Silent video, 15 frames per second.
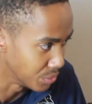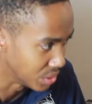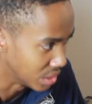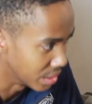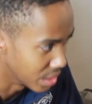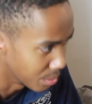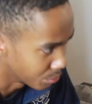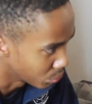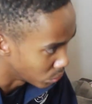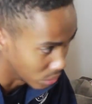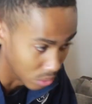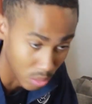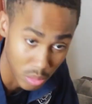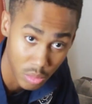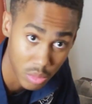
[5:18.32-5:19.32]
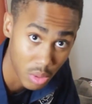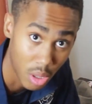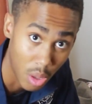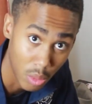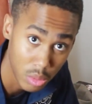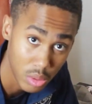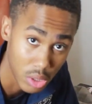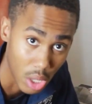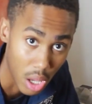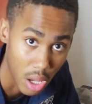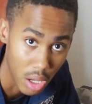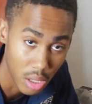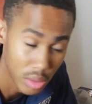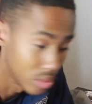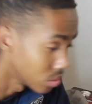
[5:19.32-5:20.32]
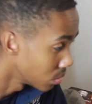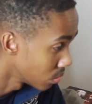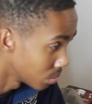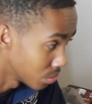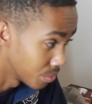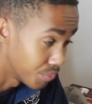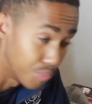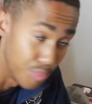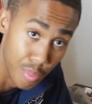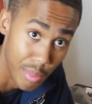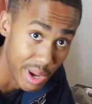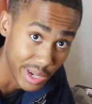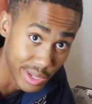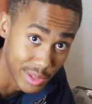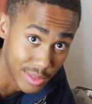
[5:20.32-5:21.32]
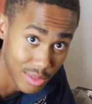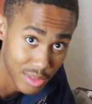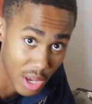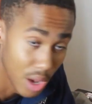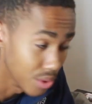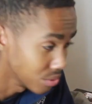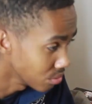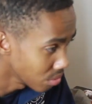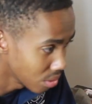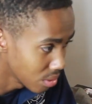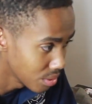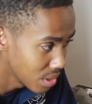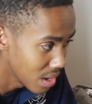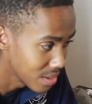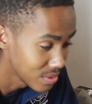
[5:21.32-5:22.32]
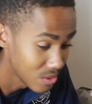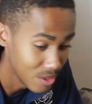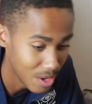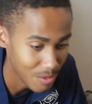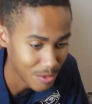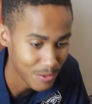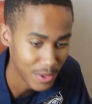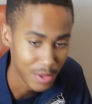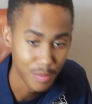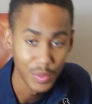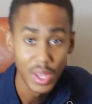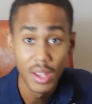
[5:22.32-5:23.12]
get up real close and make it sound all nice and everything.